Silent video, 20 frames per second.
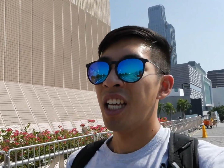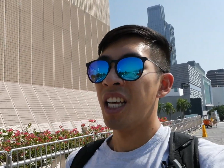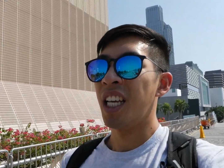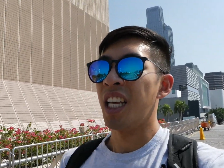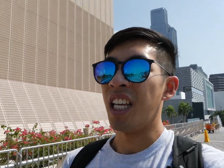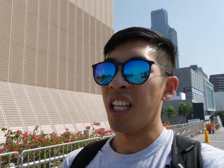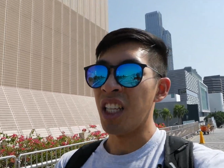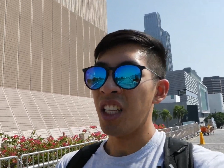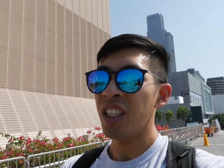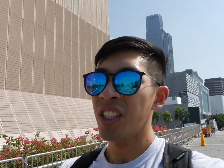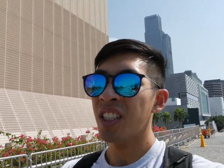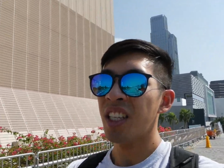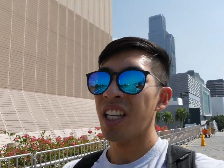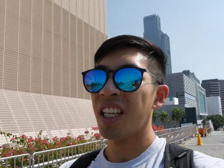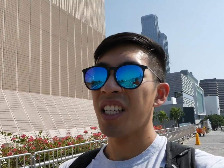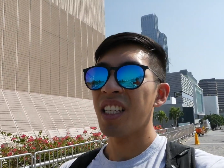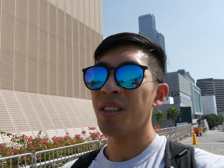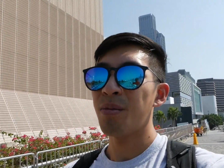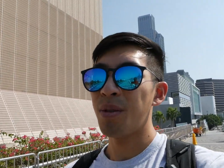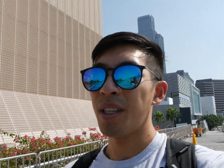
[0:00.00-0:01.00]
it looks like
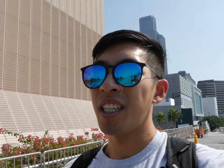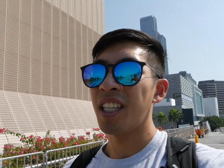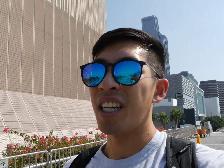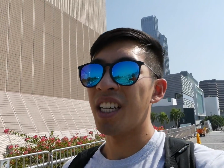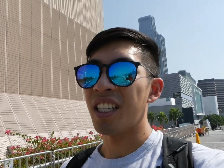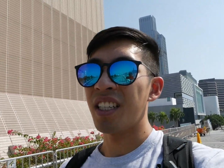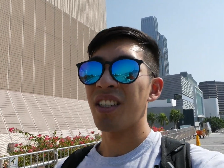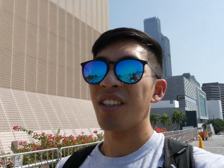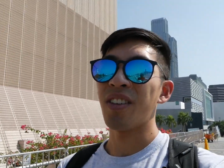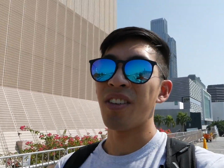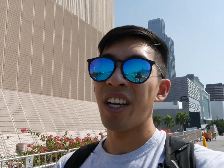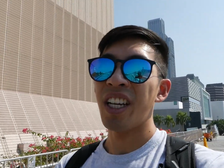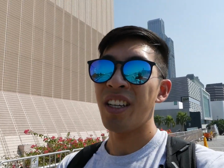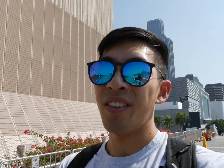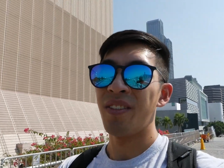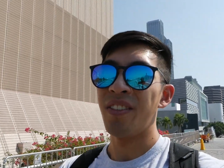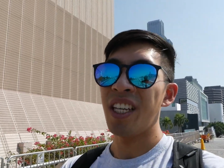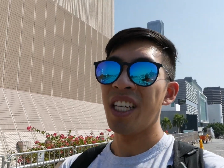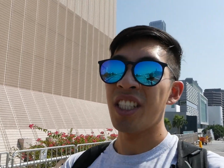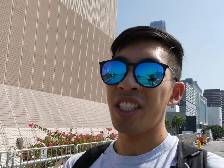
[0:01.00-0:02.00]
it's been under
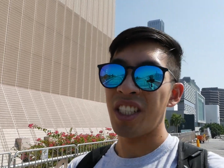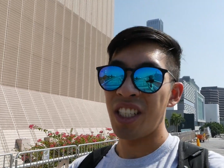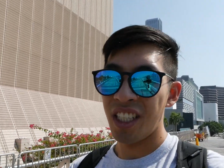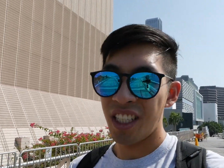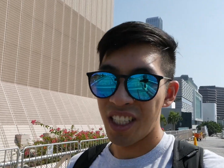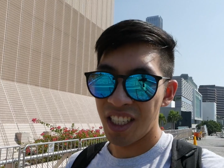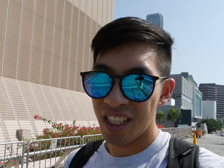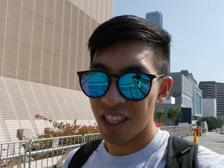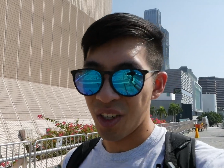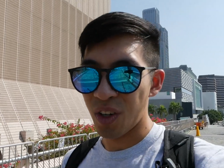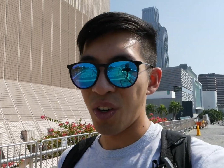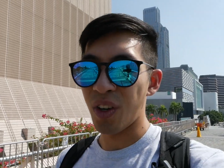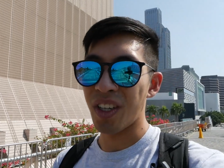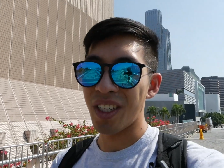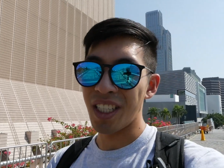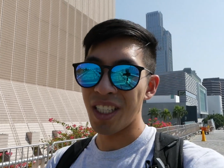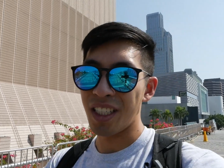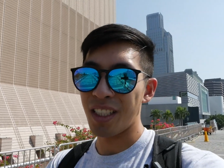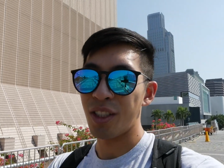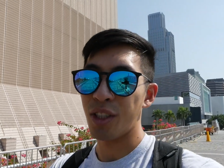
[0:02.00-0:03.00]
renovation,
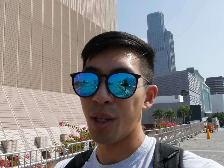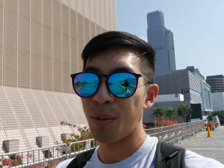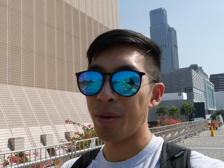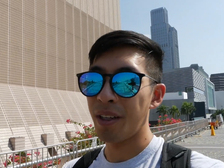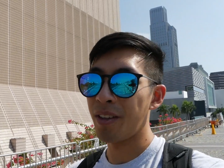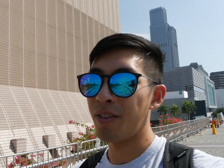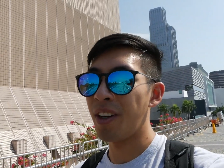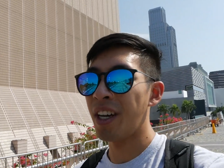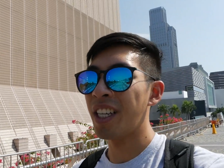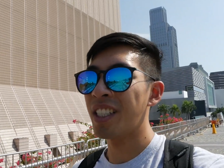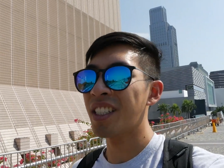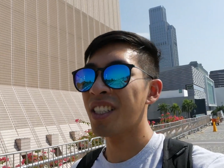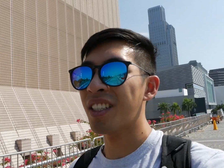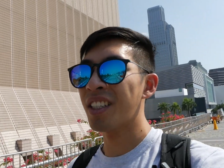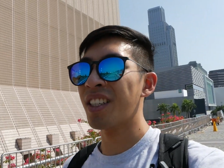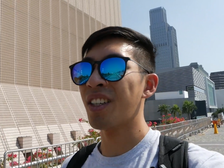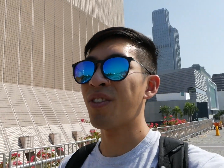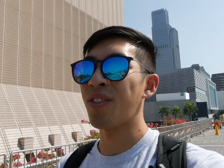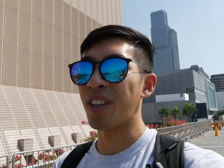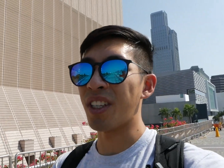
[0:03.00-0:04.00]
according to
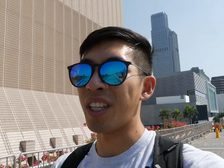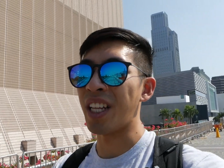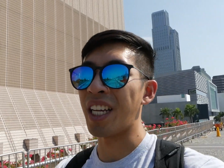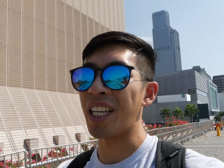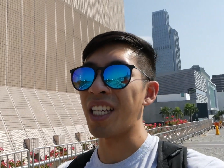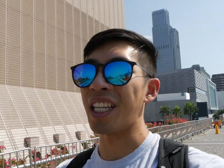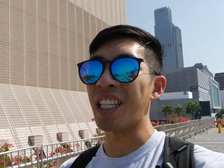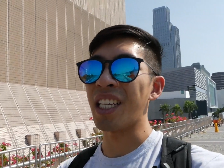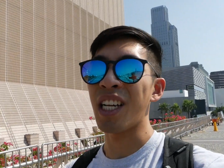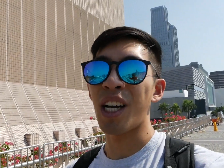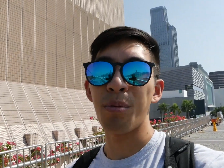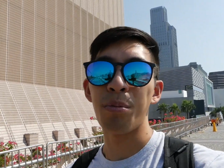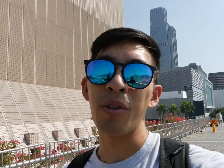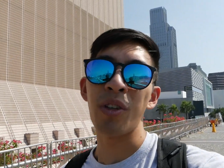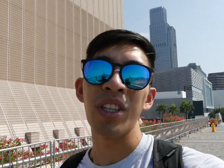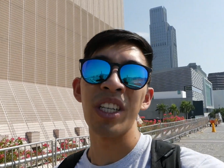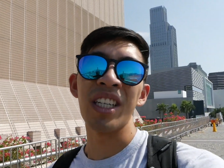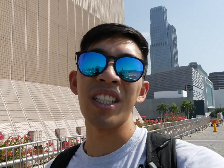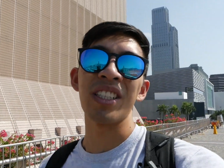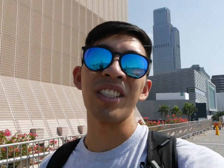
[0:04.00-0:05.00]
TripAdvisor, for like a couple
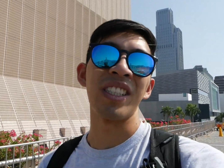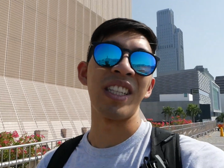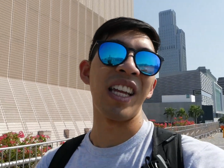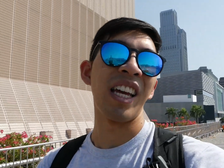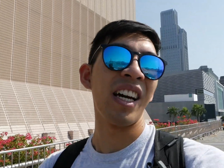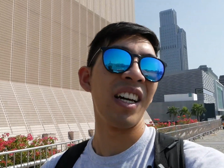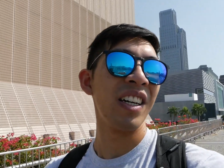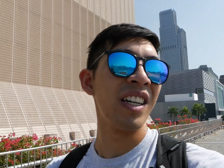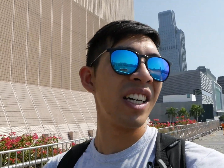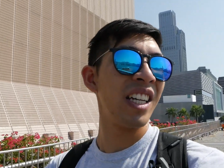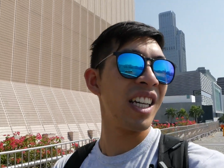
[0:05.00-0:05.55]
years now.